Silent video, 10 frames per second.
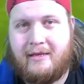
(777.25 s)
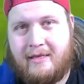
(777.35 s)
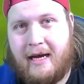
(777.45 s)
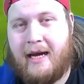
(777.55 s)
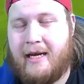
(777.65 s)

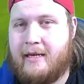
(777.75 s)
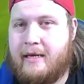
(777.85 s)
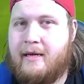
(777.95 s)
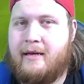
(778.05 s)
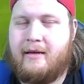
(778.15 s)
died
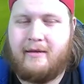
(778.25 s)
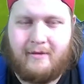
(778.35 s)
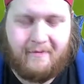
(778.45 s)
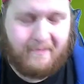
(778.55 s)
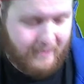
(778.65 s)

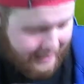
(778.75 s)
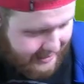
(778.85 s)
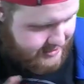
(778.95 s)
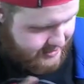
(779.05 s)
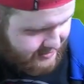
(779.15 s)
last.